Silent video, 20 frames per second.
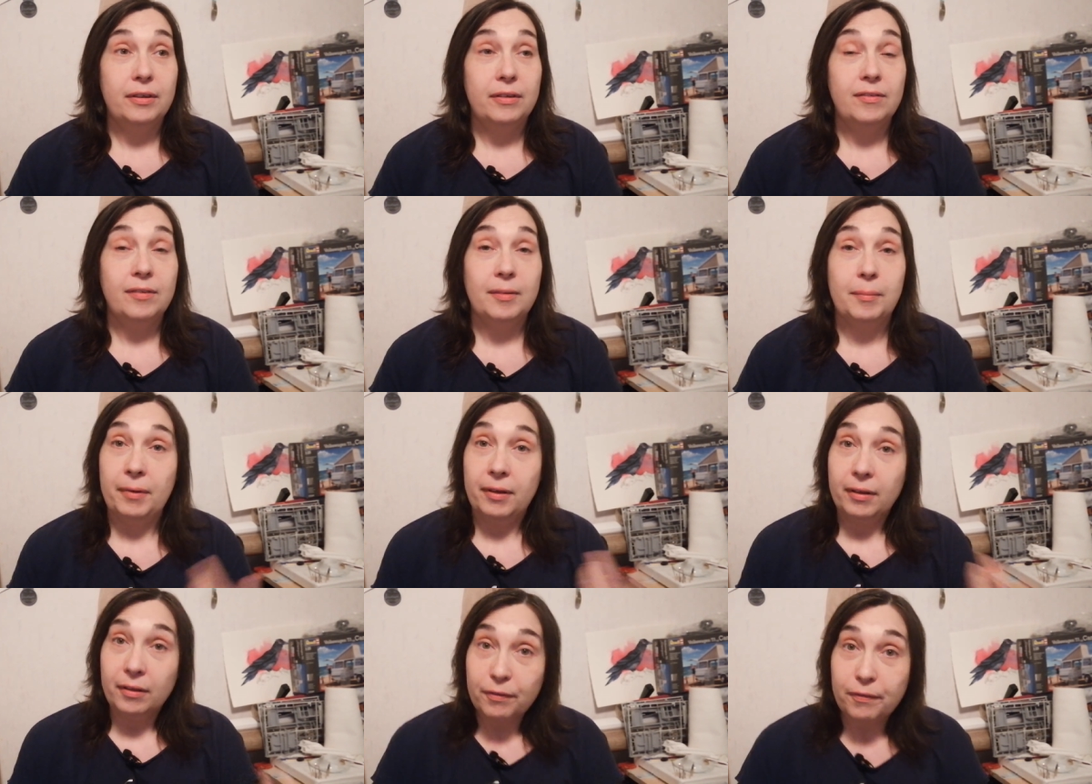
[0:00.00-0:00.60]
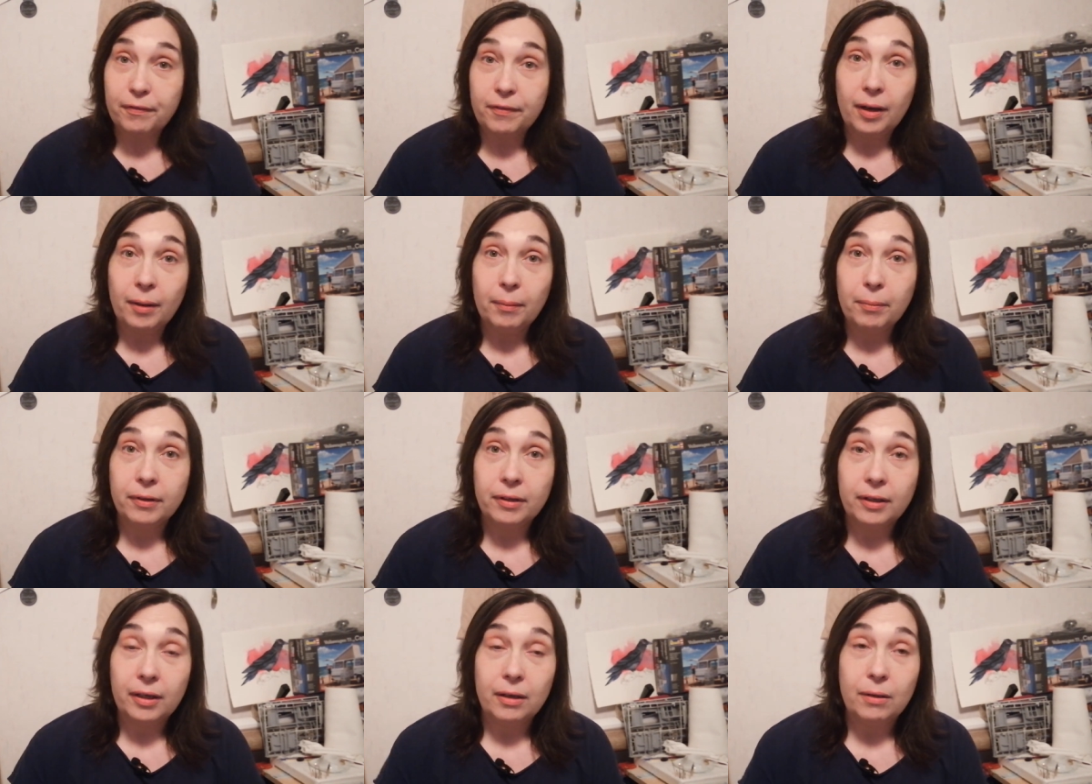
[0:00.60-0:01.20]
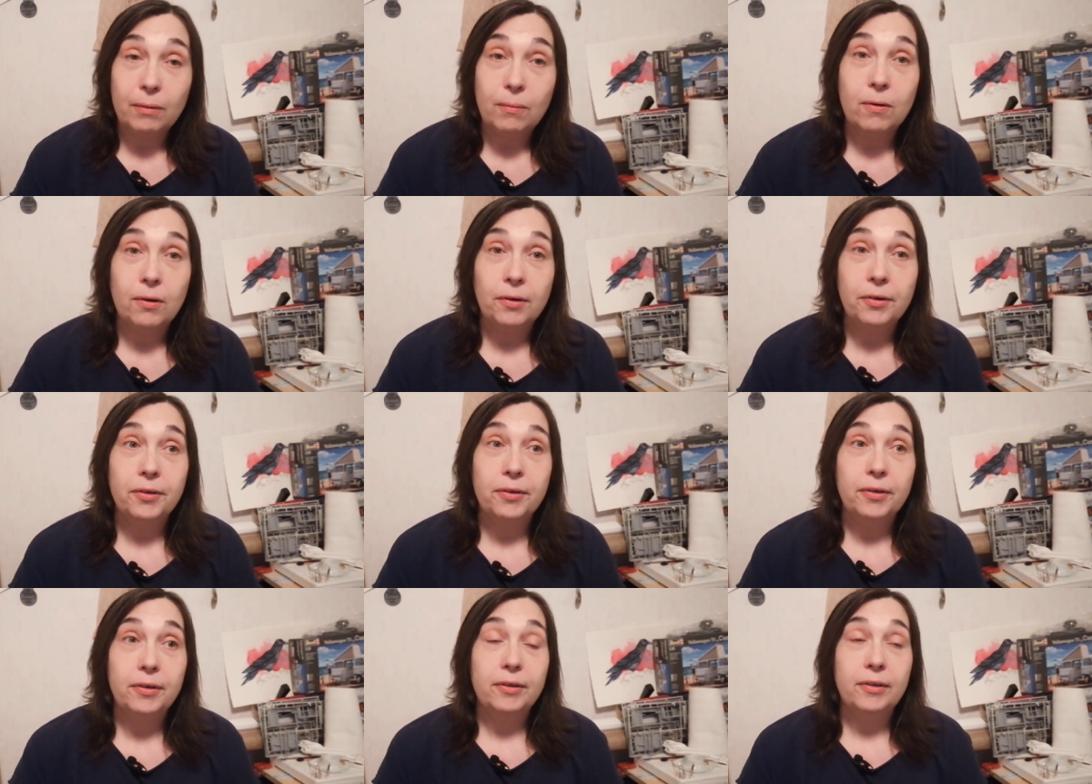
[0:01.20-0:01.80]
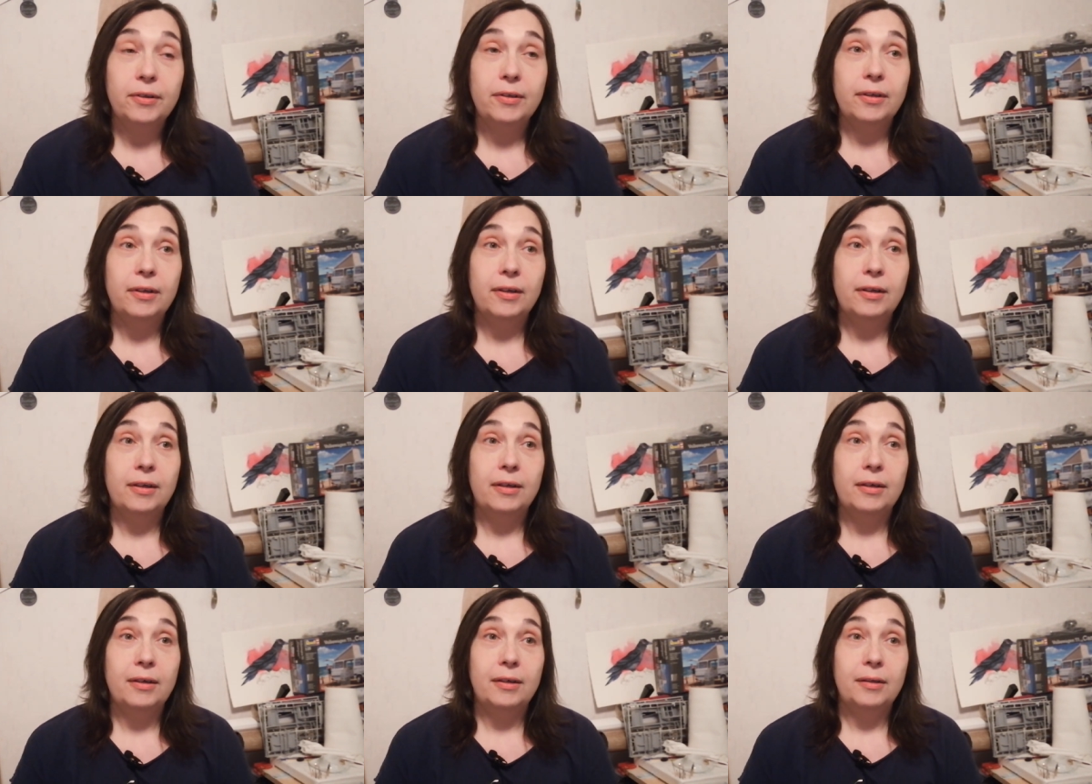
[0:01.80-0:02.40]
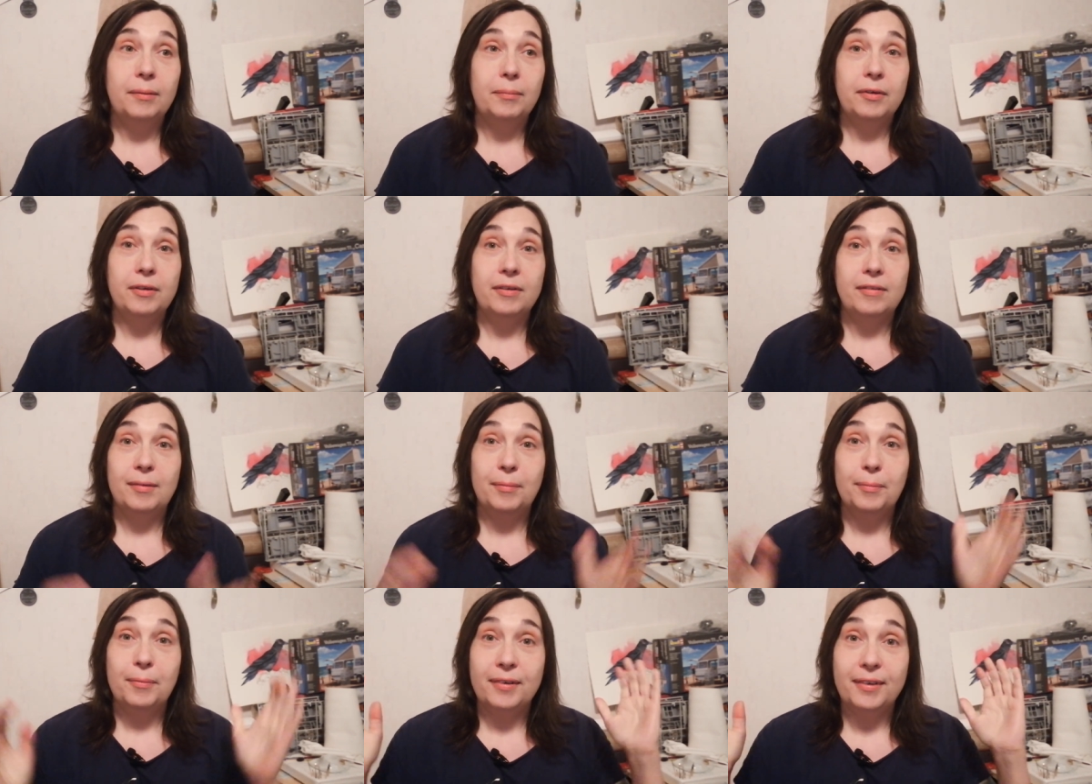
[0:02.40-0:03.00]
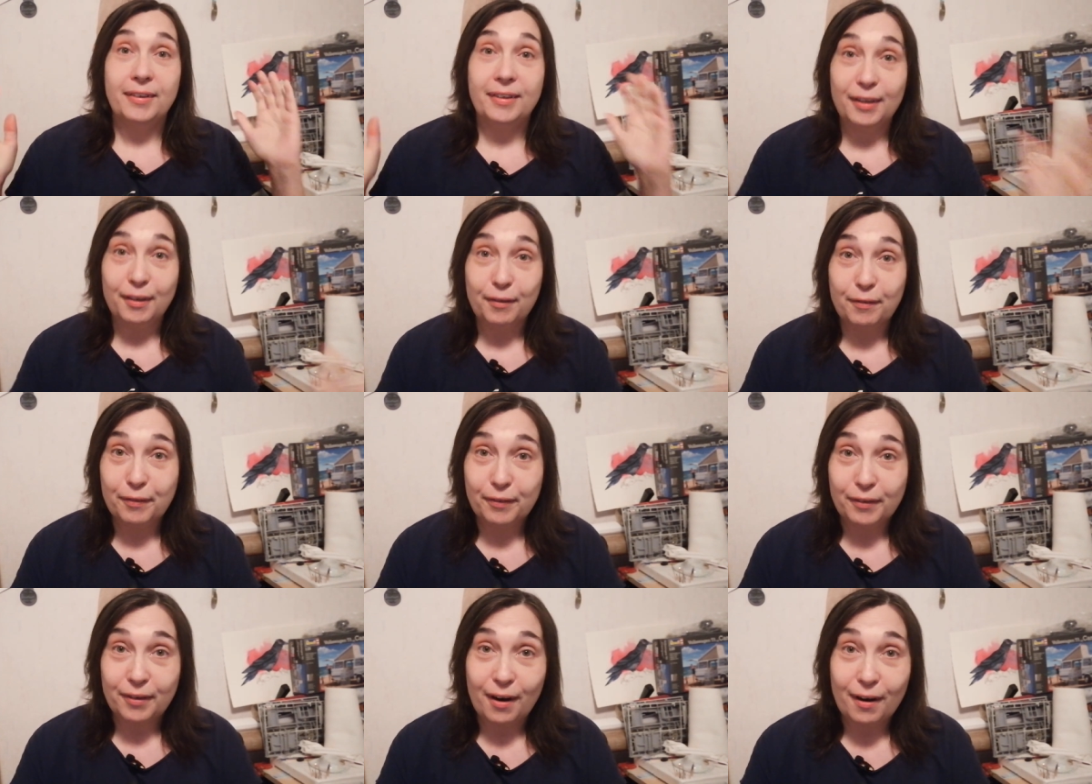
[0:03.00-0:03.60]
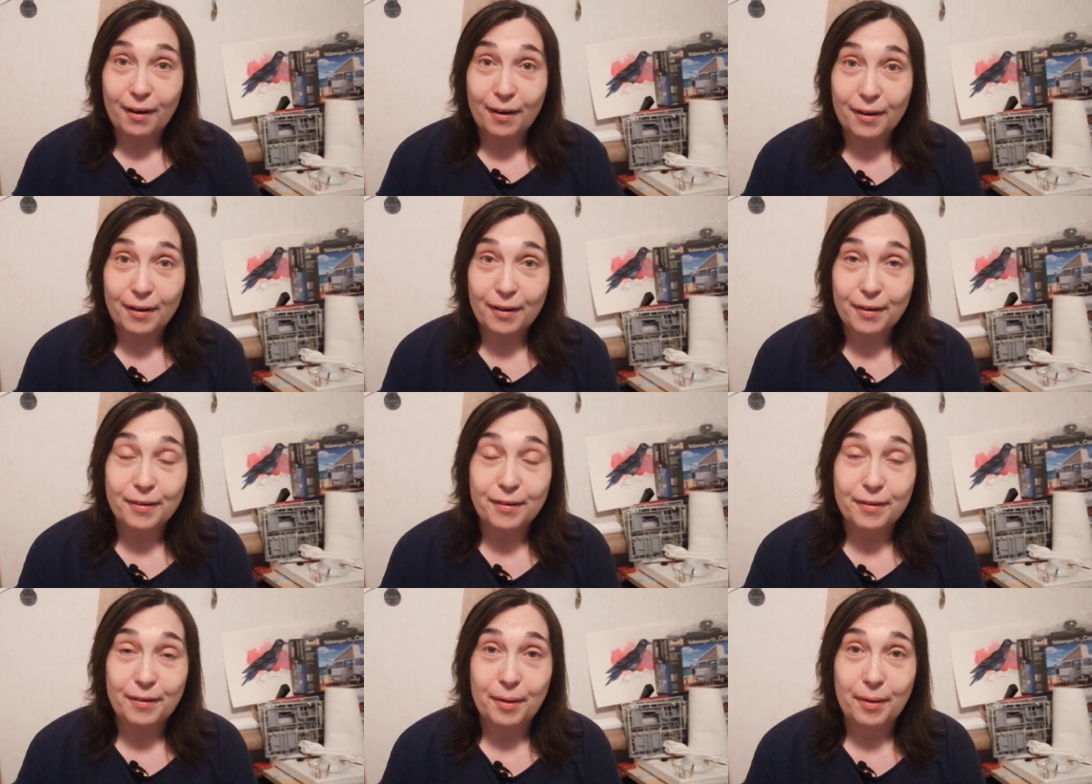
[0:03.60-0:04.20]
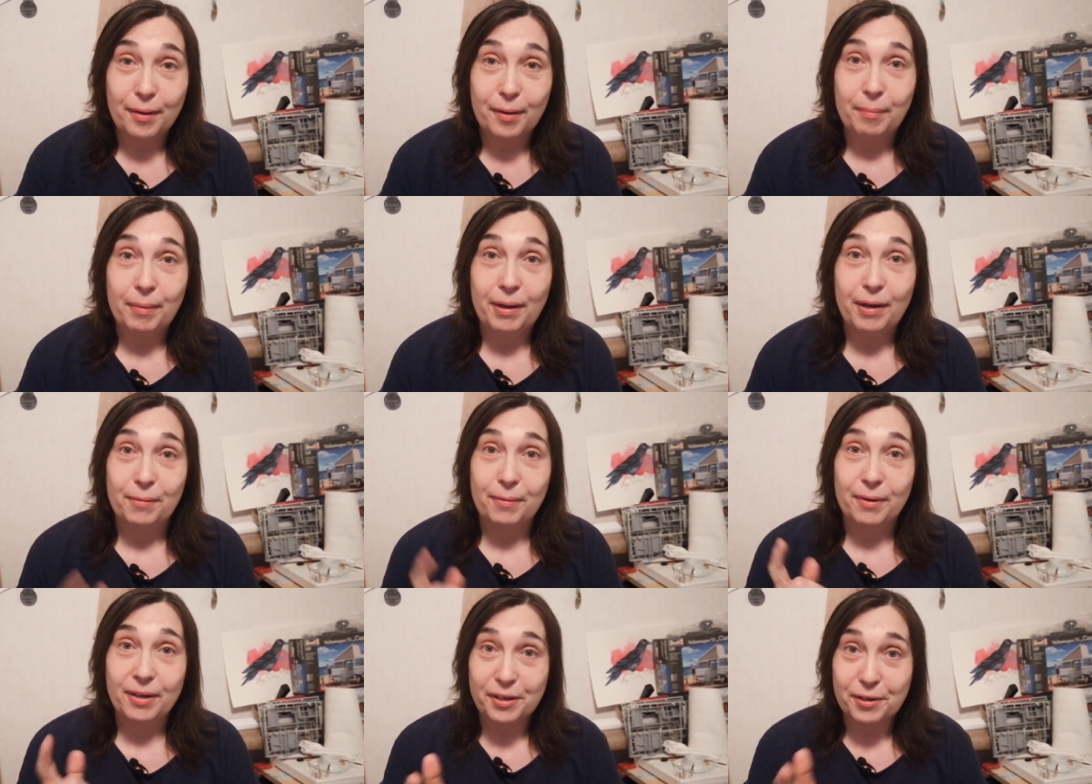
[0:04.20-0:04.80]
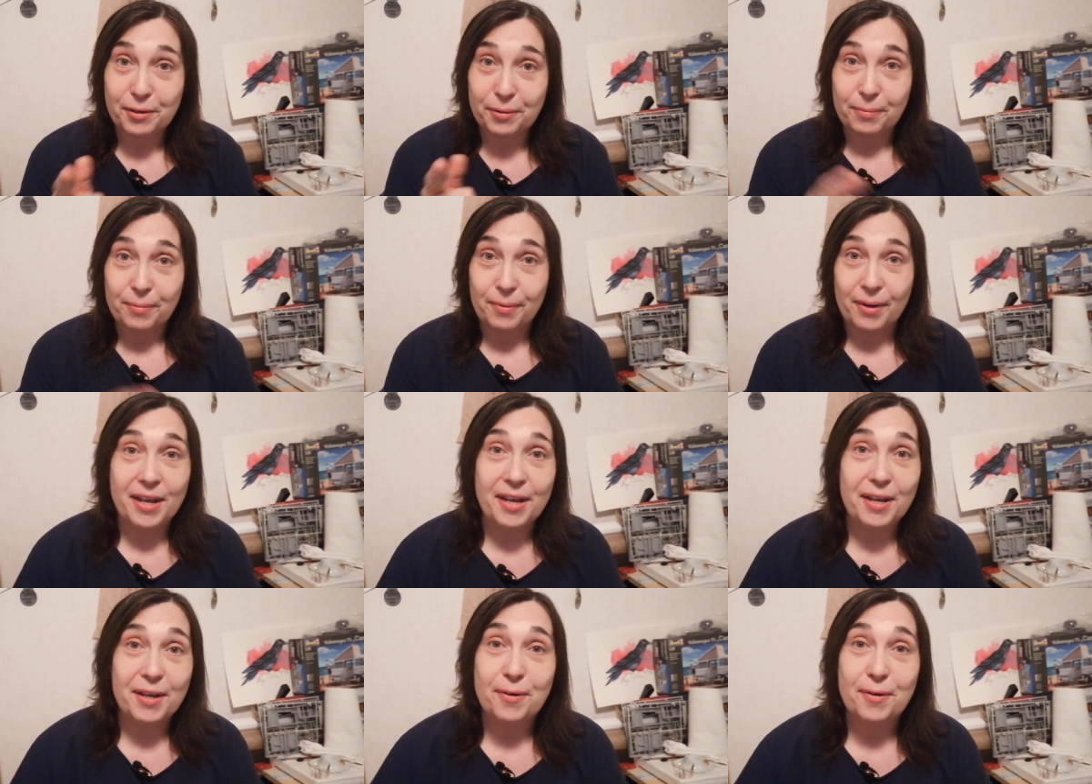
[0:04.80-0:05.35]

some other fabric I ordered because I won a gift card by Rachel Ray.